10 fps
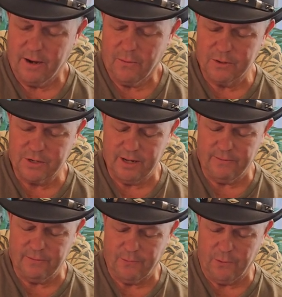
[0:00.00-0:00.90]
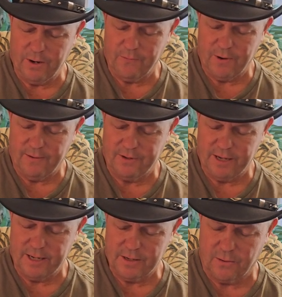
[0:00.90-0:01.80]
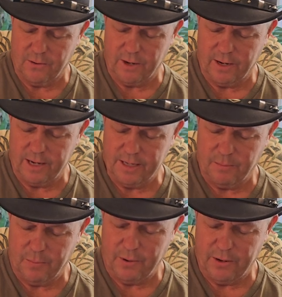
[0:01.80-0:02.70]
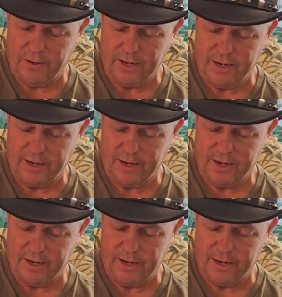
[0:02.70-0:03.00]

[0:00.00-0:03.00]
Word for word: was given forty-five days to organize and prepare a